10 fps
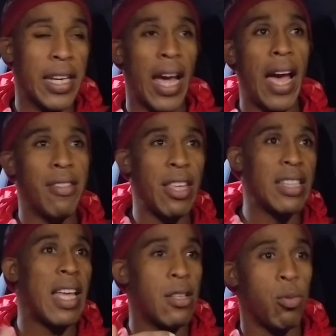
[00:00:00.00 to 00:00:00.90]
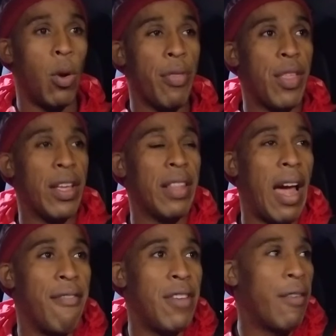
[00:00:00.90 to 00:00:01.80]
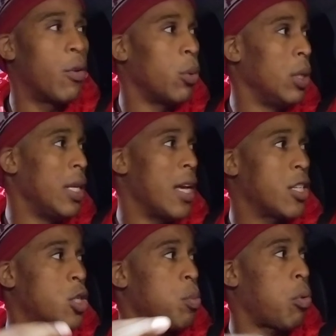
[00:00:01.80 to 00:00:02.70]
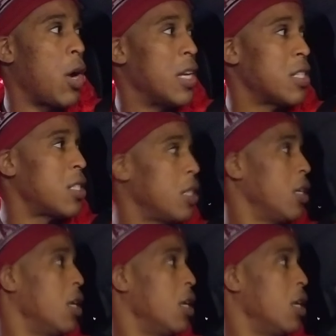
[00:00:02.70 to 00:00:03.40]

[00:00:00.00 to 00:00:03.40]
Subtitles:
And I think that's one thing that I've never really expressed